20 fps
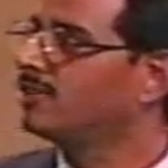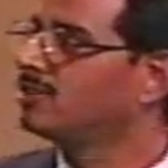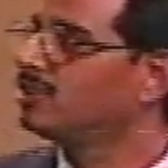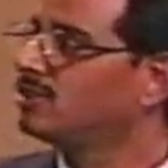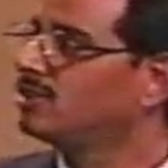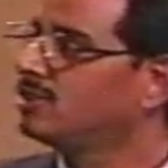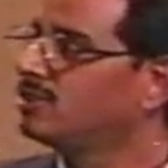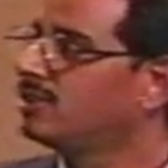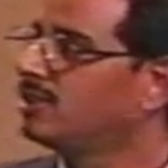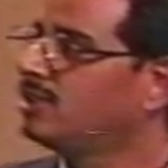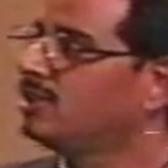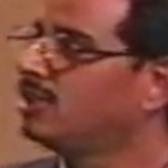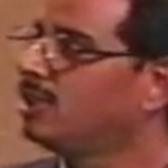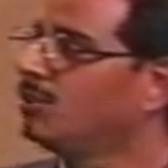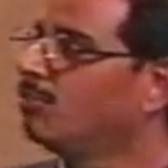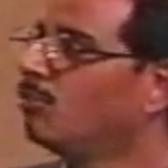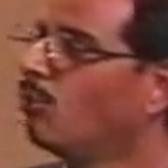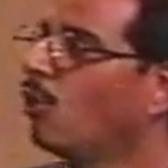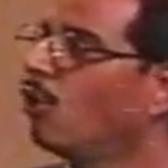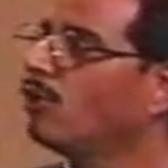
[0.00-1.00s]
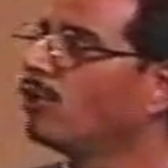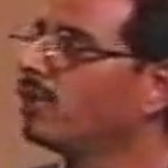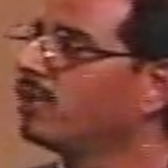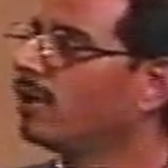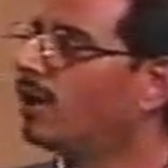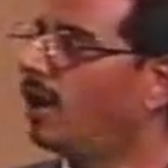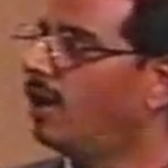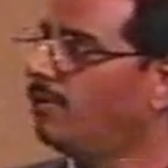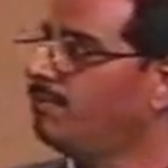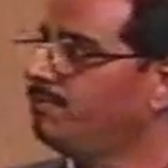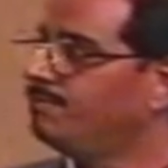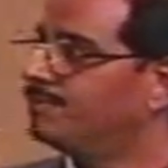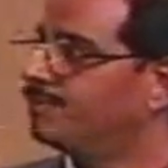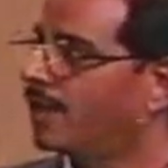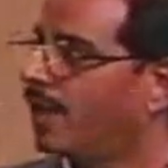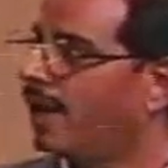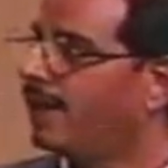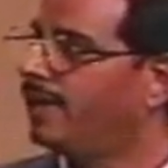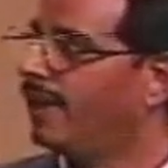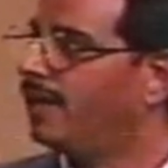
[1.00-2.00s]
So you see more, and
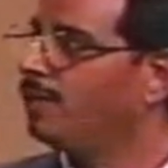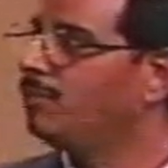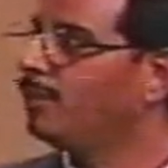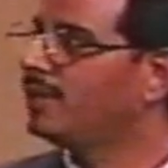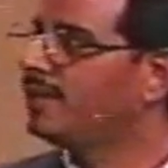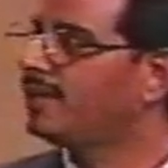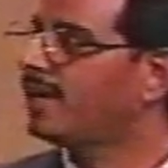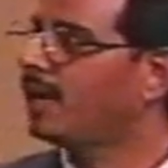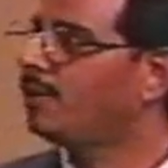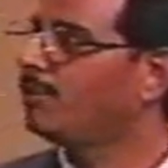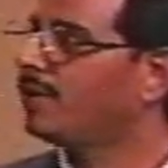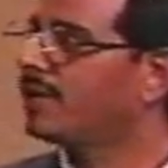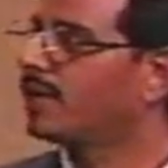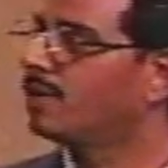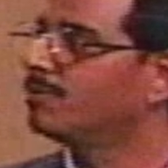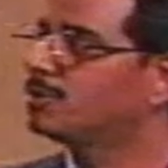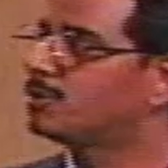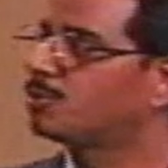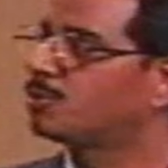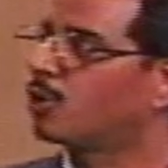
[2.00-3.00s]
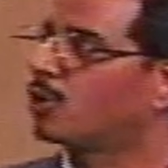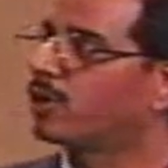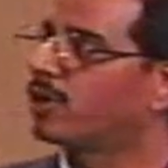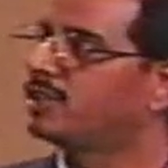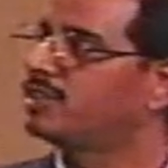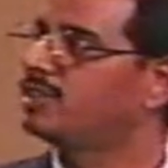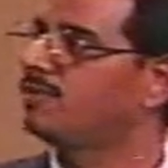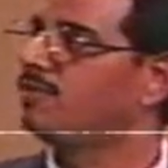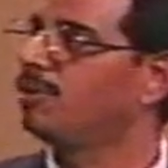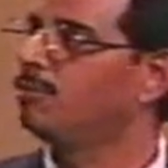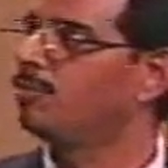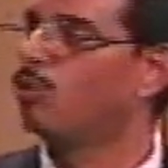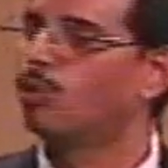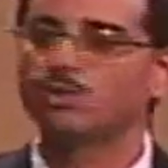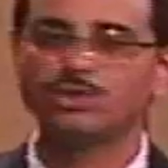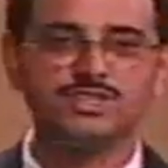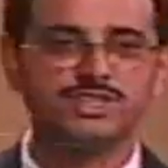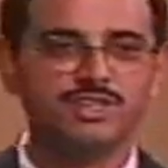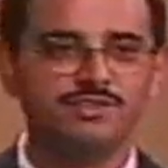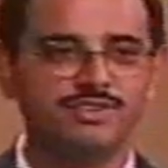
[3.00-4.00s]
NVTI becomes progressively more
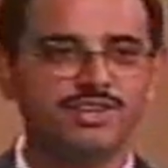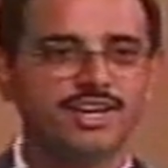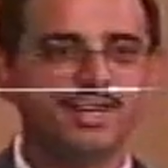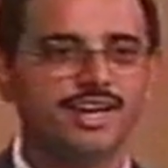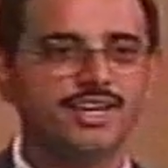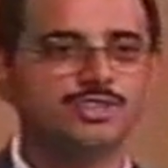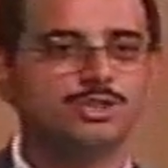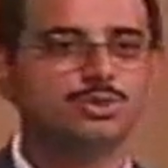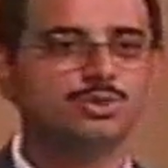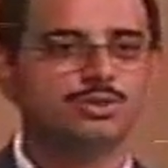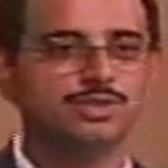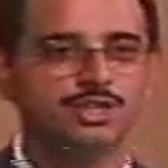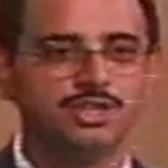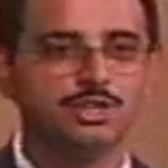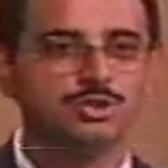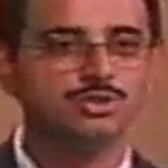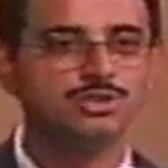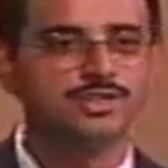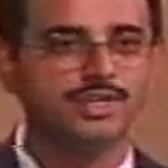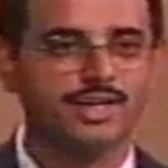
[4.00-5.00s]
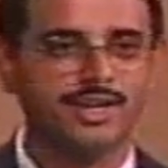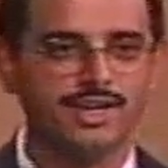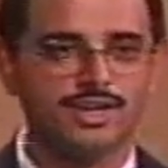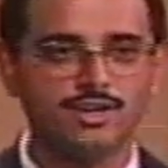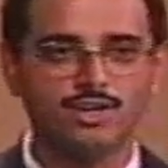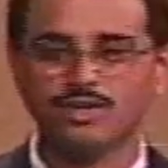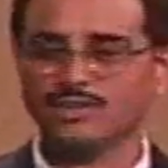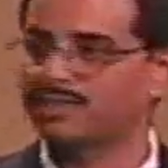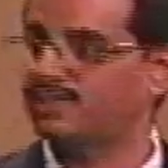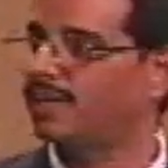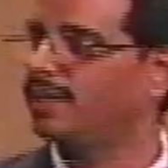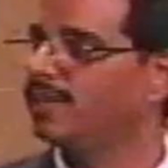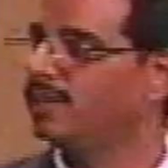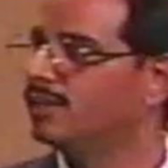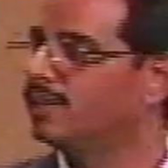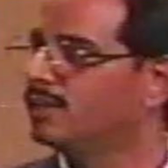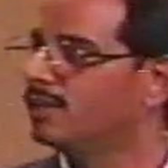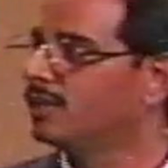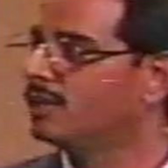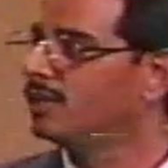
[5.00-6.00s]
severe as you reduce the gate oxide.
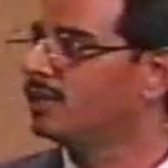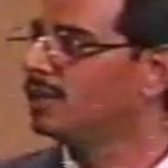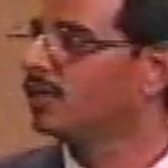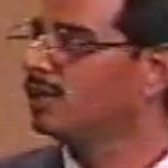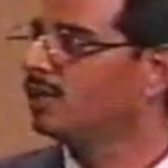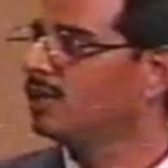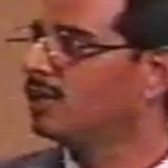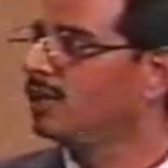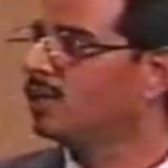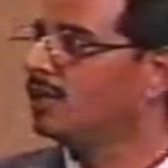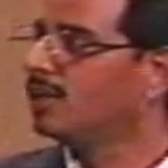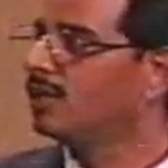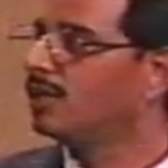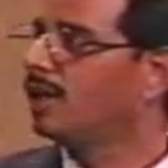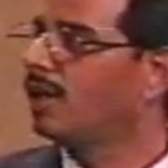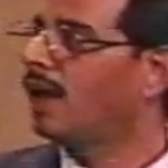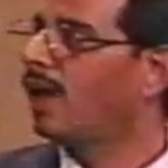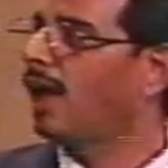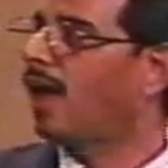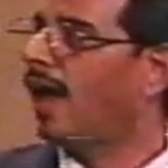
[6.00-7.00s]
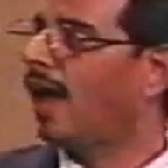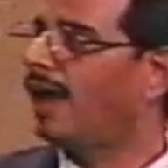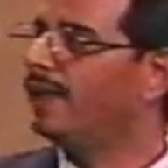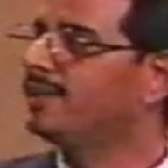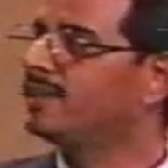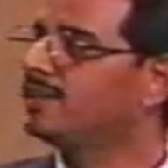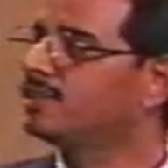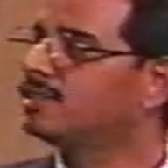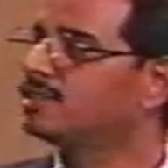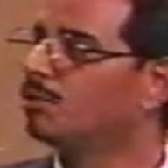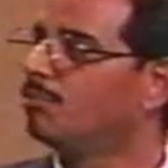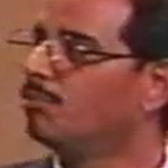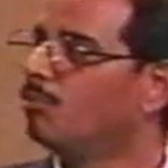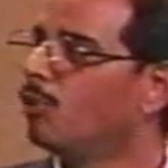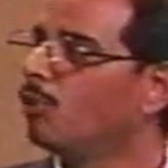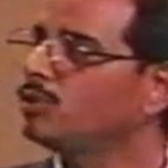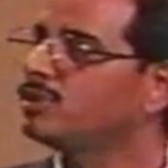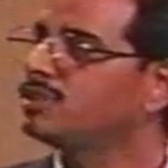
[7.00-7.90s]
And it is the most